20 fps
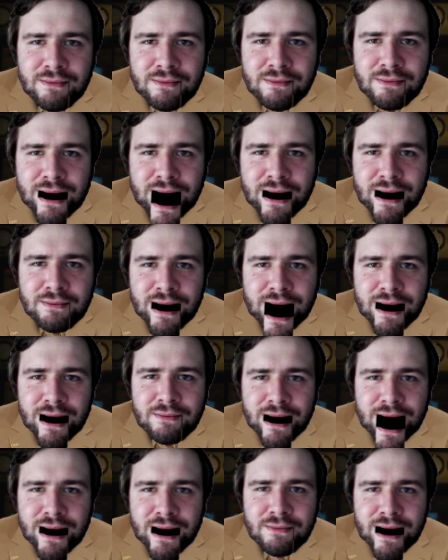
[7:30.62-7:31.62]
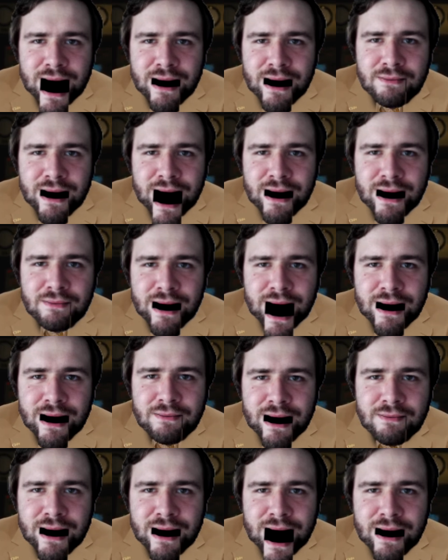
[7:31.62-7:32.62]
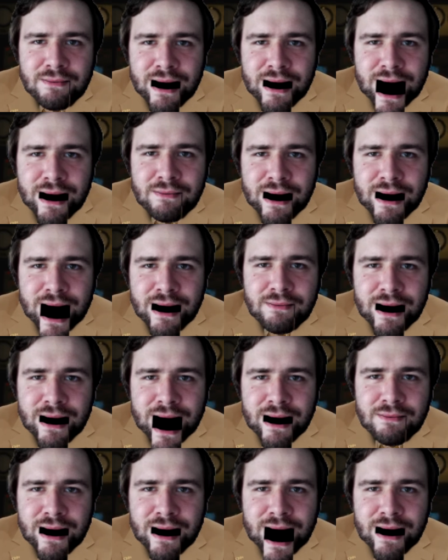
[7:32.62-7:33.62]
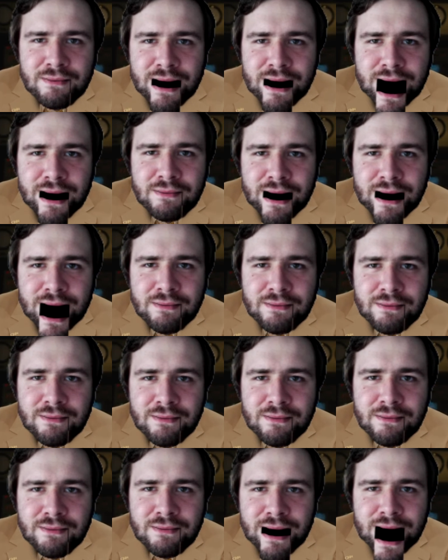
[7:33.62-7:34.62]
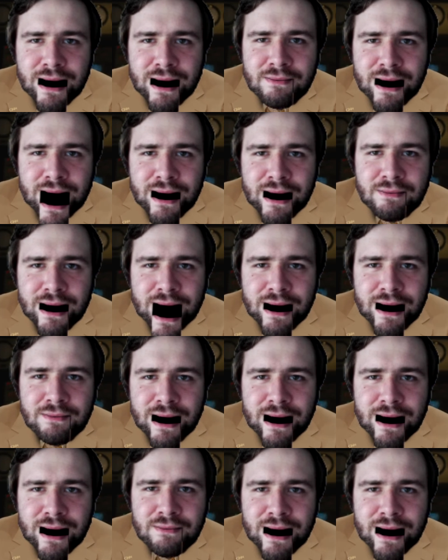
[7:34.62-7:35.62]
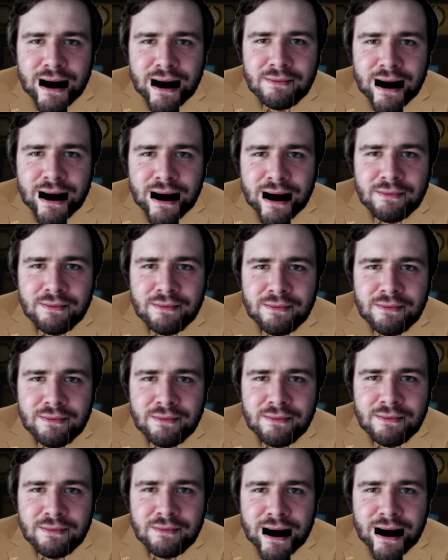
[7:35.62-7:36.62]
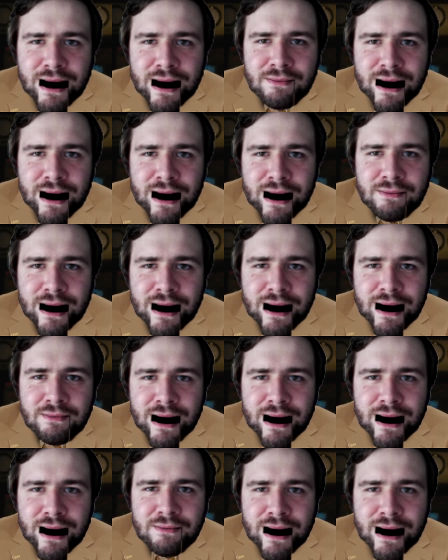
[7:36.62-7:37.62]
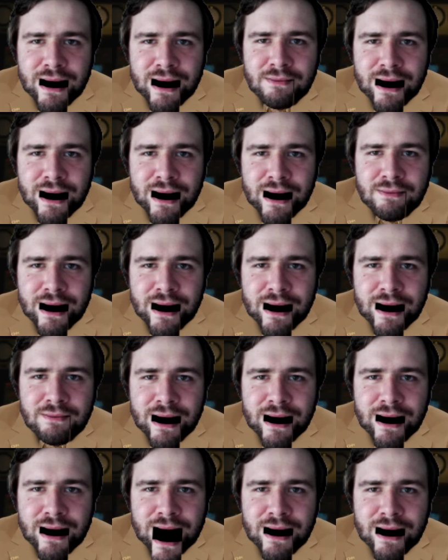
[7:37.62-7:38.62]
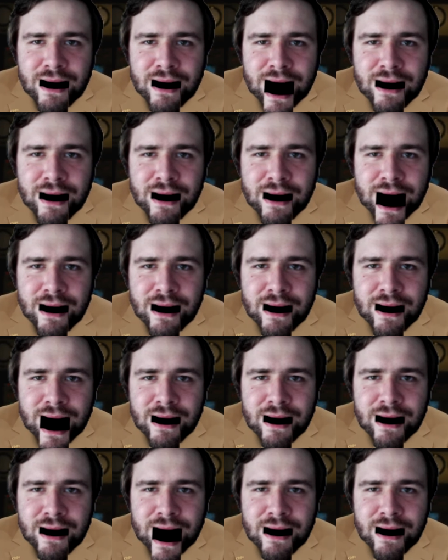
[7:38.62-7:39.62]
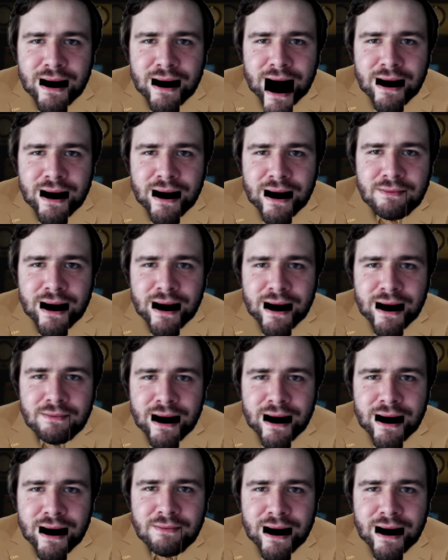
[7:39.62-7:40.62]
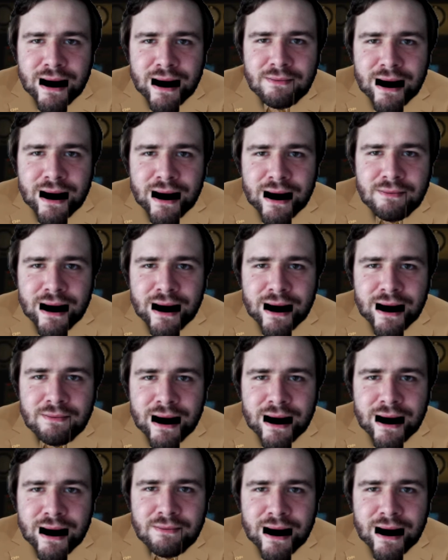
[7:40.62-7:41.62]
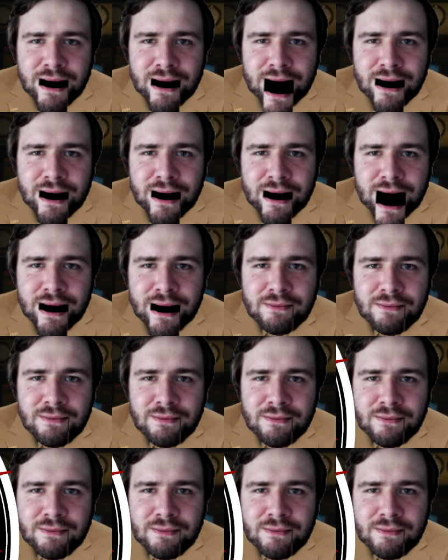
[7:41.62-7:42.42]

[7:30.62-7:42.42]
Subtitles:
There may be some kind of hub, like an outpost that you can go to, like dotted around the world, where you can change suits. Like you can get yours sent to you in some kind of drop pod or something. However, I don't think it will be a free change option when in the world.